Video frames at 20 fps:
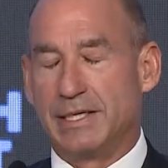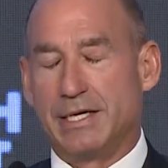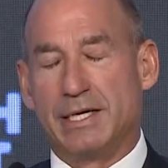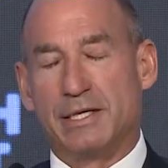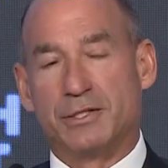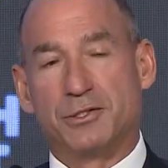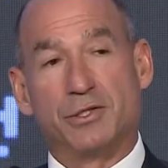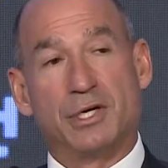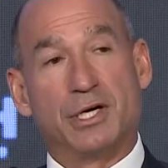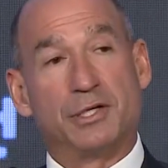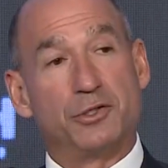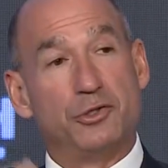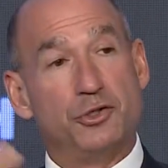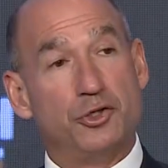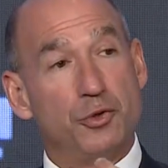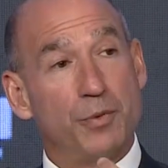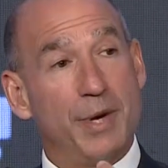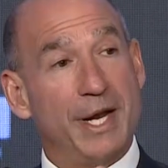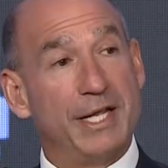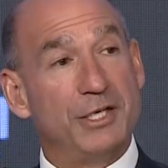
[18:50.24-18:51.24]
It's
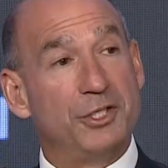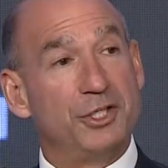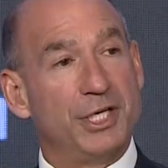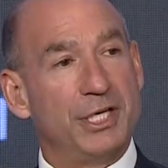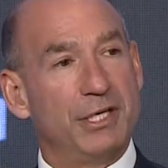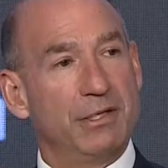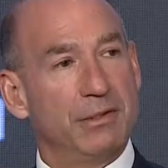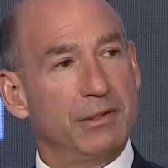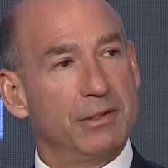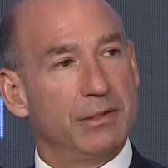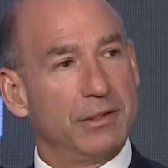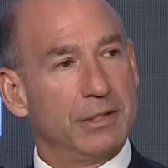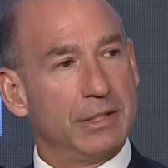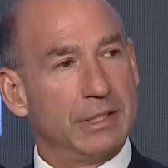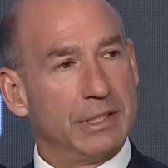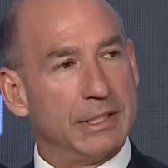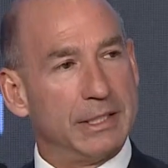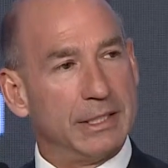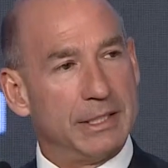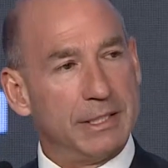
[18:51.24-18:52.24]
new energy
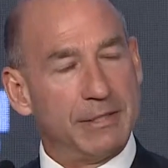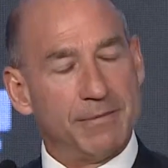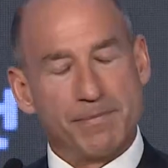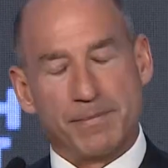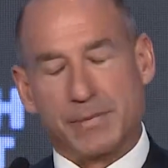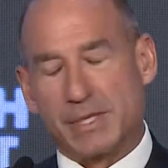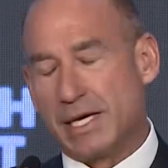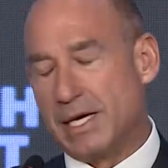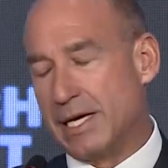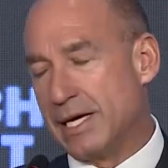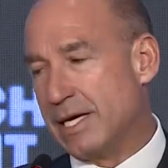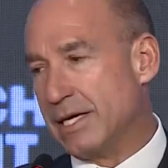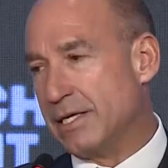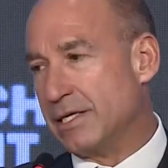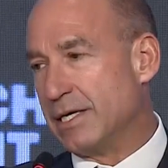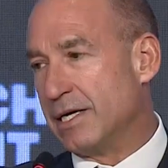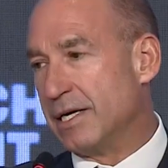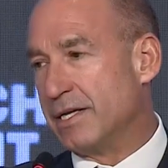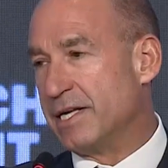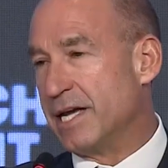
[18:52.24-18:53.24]
and
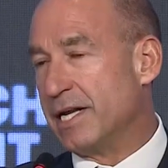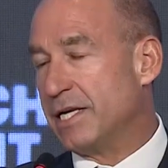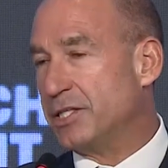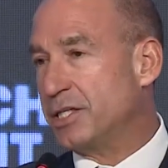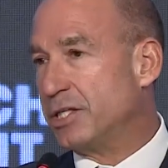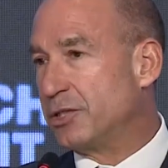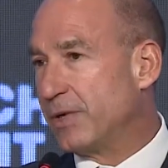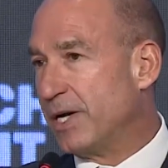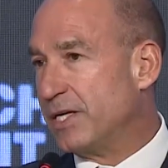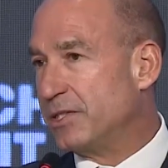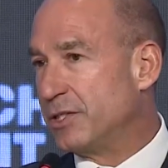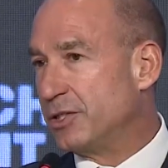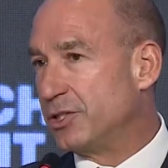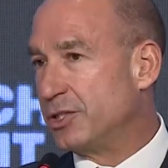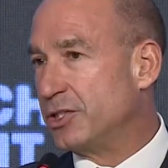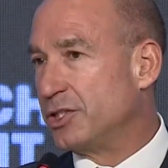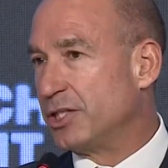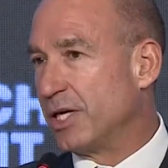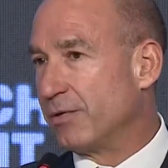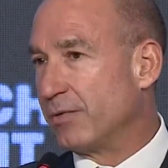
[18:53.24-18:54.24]
the energy
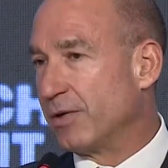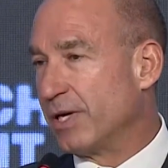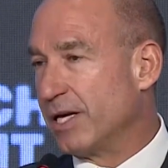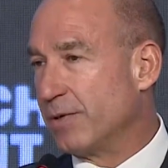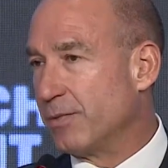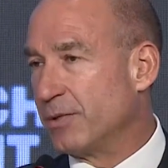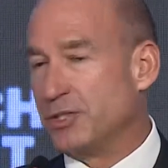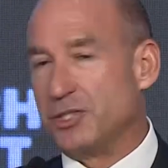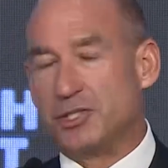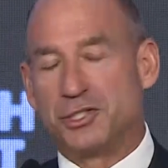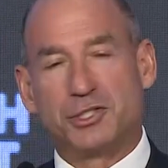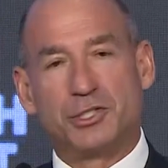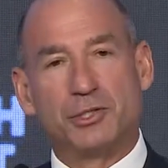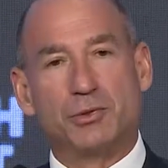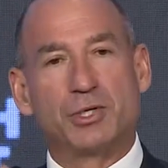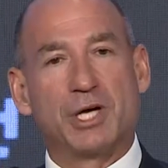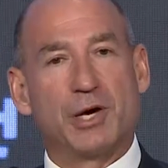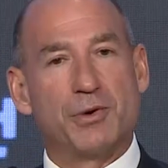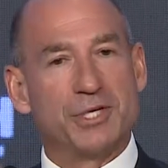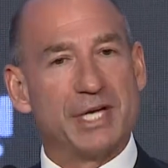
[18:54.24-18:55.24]
transition generally, which is still
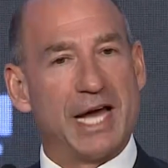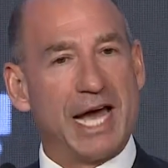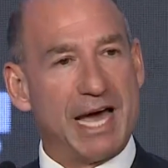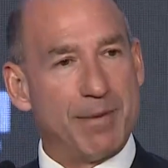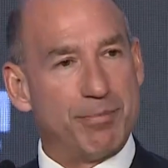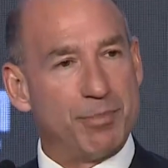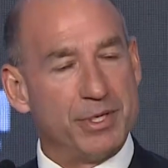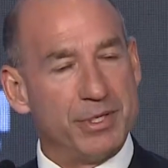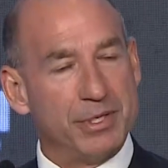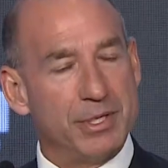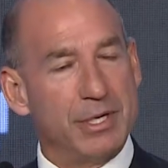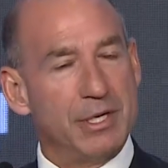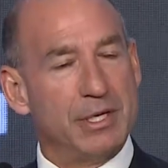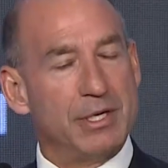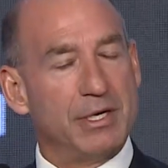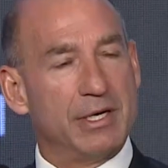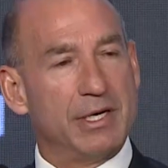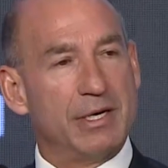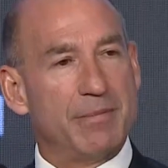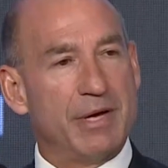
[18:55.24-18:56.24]
going to happen,
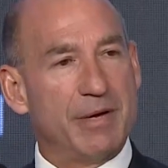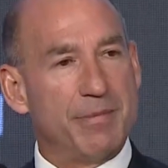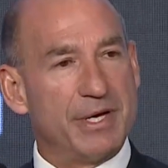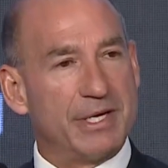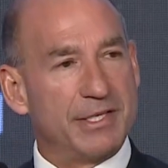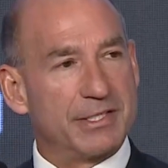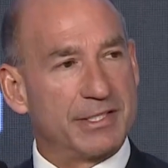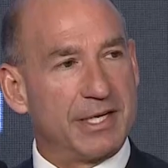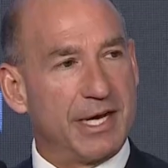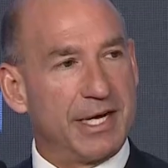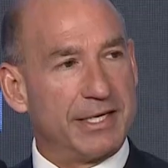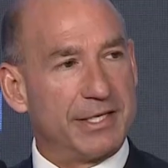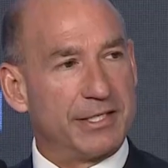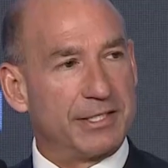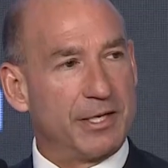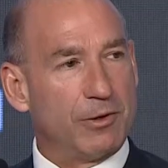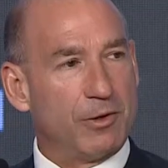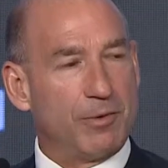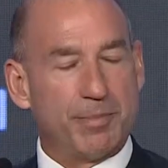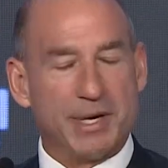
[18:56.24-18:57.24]
maybe at a slightly
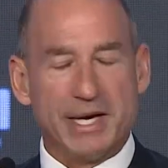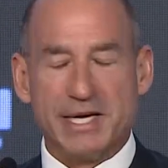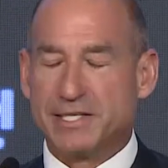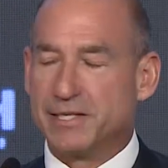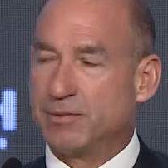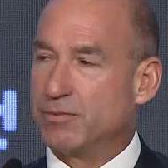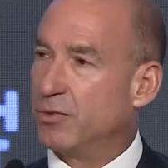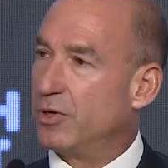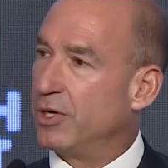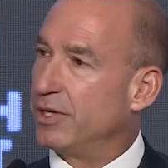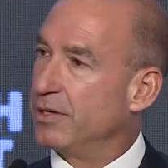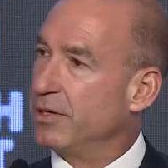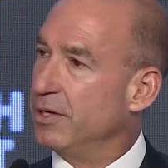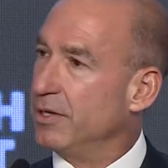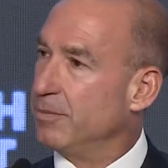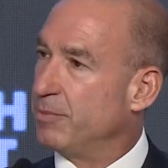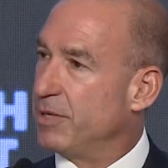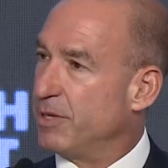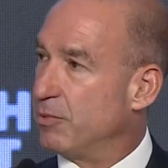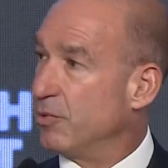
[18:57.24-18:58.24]
slower pace than what
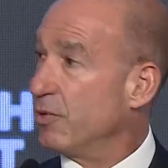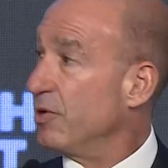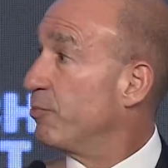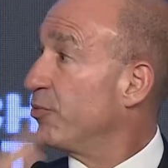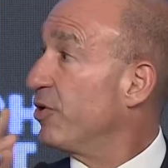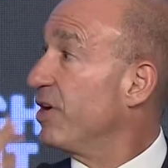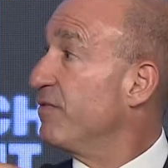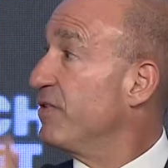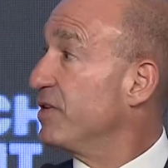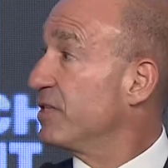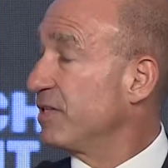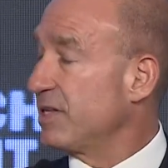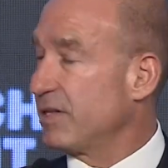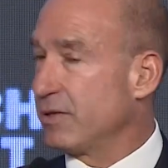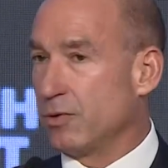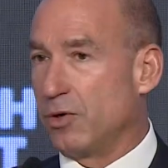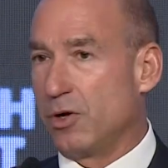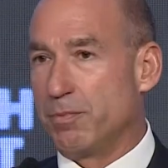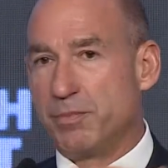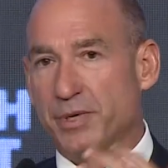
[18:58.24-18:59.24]
people had previously
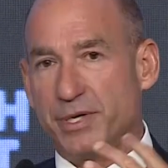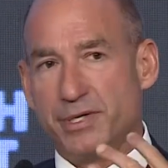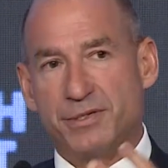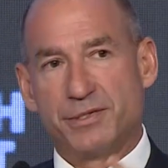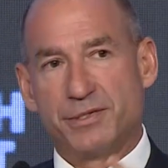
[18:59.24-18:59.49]
thought, but is